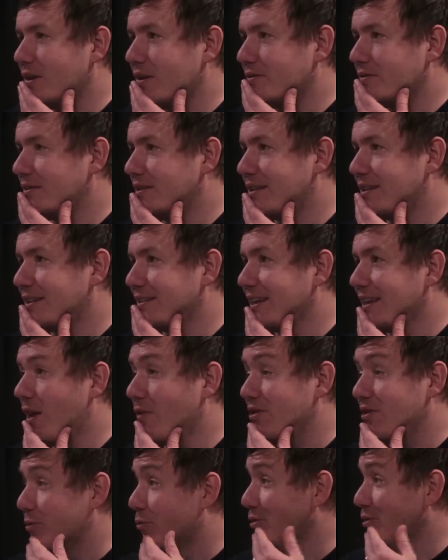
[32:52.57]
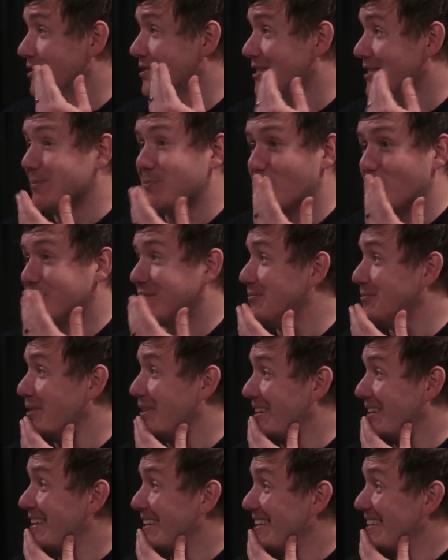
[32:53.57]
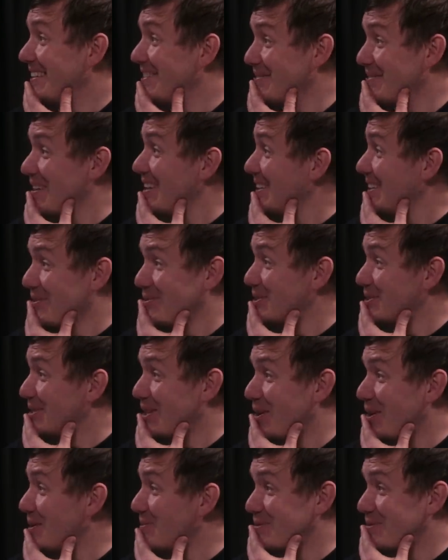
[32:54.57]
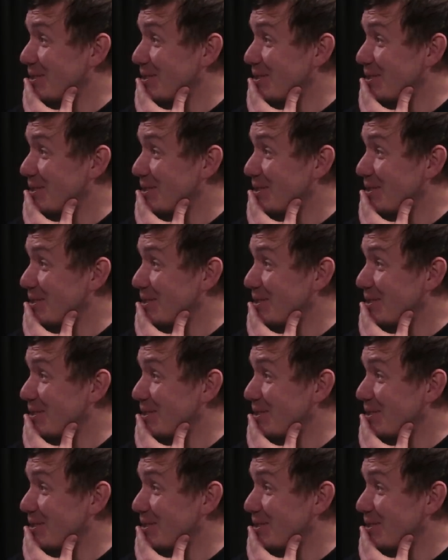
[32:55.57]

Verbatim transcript: I didn't get. I really filthy. wanted to see he was, bottom. He was filthy, really, all the time.